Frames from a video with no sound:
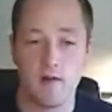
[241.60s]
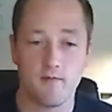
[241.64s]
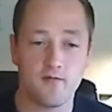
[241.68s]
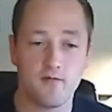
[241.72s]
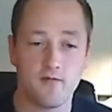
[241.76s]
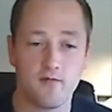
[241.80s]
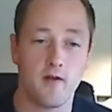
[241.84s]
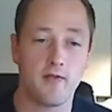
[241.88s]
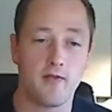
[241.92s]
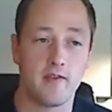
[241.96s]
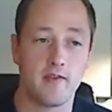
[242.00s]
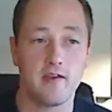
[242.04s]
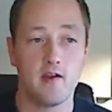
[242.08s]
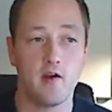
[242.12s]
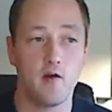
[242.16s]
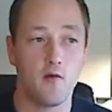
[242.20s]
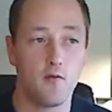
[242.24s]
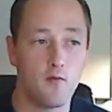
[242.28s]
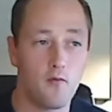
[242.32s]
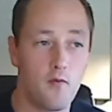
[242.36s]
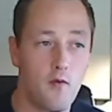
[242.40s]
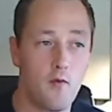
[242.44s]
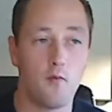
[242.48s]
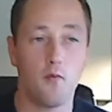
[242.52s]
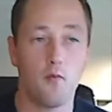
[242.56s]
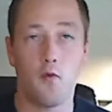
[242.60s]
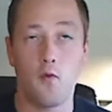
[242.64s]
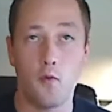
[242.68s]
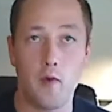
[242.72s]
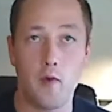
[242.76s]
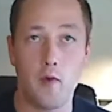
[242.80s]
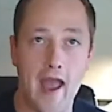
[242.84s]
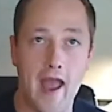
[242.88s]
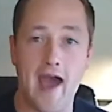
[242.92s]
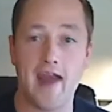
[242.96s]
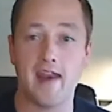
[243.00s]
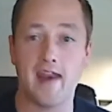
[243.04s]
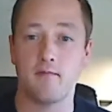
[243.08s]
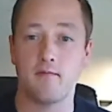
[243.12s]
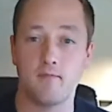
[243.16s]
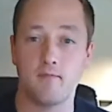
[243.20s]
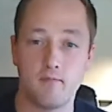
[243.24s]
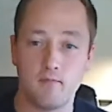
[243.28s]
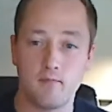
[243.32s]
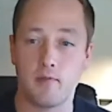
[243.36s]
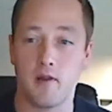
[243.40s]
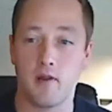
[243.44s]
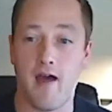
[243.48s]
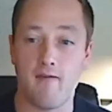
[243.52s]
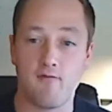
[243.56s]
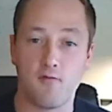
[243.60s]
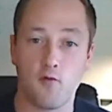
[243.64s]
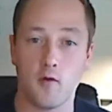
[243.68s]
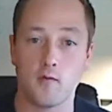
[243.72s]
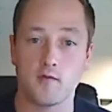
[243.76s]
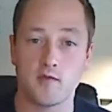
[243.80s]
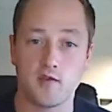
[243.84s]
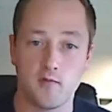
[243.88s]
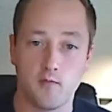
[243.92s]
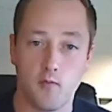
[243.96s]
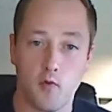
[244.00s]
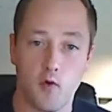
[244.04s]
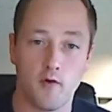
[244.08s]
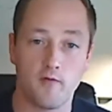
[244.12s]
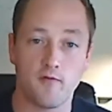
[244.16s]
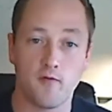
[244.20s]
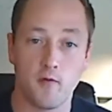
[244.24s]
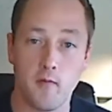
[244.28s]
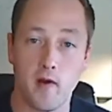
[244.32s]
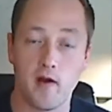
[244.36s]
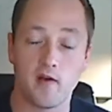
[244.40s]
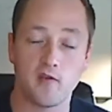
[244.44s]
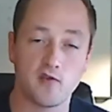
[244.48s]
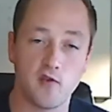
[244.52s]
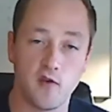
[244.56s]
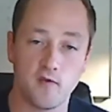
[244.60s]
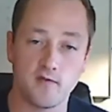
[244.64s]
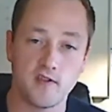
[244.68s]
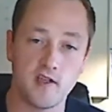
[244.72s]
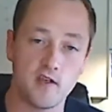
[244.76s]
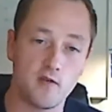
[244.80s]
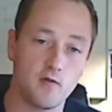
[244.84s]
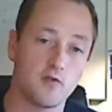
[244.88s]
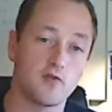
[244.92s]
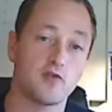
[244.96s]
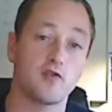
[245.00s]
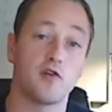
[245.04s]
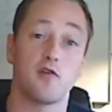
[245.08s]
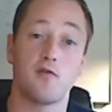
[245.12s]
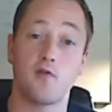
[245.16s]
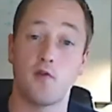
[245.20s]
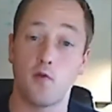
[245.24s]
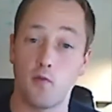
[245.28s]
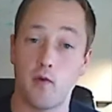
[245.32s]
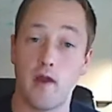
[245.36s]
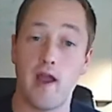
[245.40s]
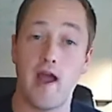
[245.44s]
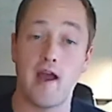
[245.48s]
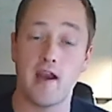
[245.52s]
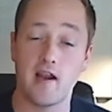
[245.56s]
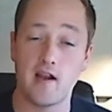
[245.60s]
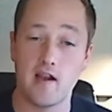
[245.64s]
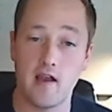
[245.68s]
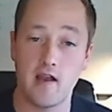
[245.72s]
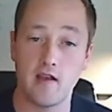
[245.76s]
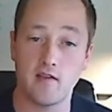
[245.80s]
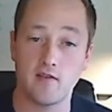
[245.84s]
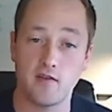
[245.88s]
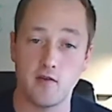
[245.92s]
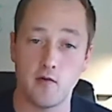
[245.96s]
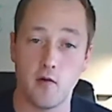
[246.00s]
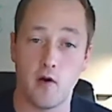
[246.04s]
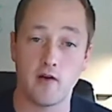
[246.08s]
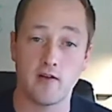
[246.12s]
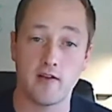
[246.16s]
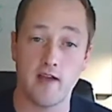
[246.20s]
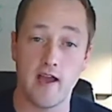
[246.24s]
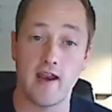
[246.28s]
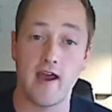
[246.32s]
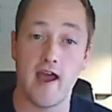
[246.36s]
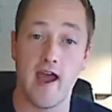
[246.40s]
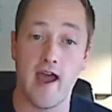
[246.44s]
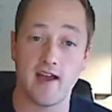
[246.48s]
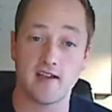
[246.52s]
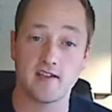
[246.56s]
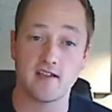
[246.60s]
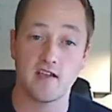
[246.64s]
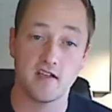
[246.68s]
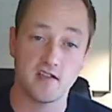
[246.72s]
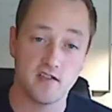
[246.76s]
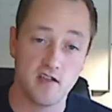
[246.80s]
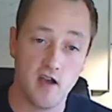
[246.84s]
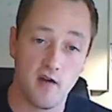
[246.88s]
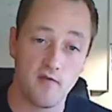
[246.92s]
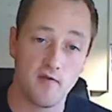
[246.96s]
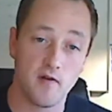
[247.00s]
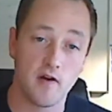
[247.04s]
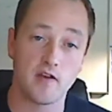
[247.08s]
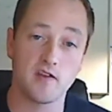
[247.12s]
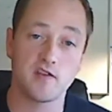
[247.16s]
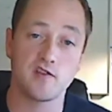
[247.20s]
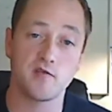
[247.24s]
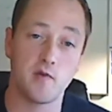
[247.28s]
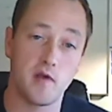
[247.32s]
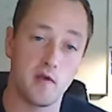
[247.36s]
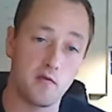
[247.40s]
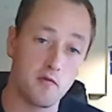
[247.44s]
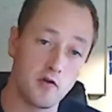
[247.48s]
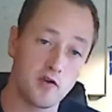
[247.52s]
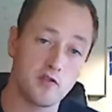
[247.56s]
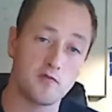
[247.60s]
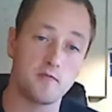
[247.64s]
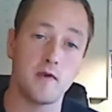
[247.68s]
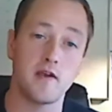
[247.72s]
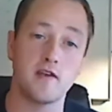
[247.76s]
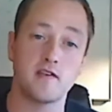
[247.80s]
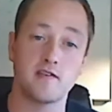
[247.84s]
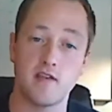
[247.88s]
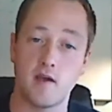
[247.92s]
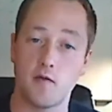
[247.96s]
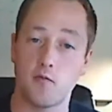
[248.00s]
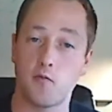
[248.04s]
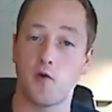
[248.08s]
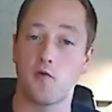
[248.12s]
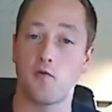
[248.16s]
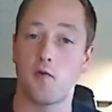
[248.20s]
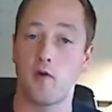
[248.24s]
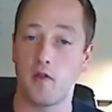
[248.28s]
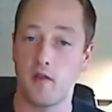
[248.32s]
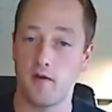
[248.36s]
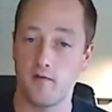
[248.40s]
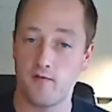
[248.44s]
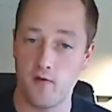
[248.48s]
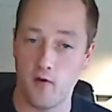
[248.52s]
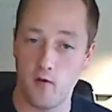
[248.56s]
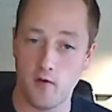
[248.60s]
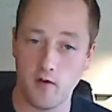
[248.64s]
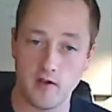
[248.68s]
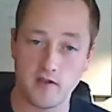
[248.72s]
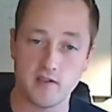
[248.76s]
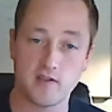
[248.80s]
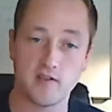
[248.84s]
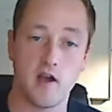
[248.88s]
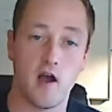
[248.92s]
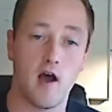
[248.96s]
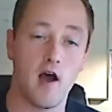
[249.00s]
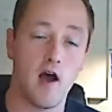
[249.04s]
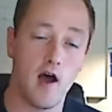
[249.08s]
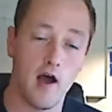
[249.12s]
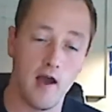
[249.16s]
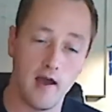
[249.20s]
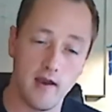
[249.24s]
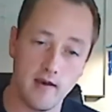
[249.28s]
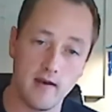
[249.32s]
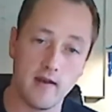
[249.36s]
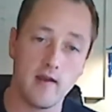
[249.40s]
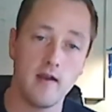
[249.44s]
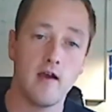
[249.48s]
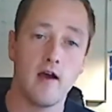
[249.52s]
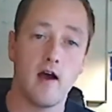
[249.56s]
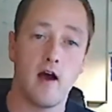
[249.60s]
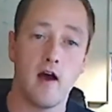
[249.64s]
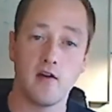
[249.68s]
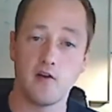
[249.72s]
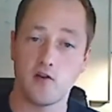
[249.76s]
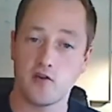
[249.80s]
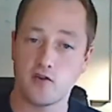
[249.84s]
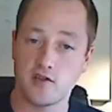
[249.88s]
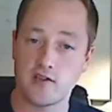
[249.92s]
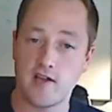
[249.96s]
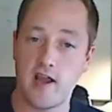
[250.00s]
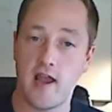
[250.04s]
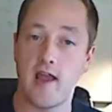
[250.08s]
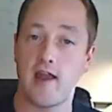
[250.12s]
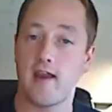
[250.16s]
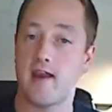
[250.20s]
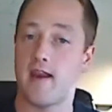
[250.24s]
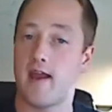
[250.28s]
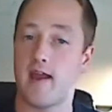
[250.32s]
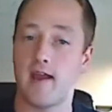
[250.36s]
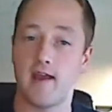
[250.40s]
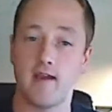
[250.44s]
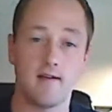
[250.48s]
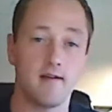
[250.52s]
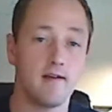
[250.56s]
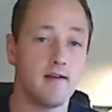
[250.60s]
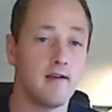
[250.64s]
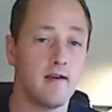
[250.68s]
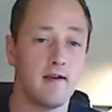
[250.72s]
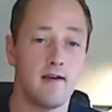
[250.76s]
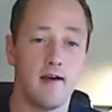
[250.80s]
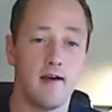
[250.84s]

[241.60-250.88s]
up front, we added platform support for Microsoft SQL Server. We added it to our data access governance suite, which means that we're really focused on understanding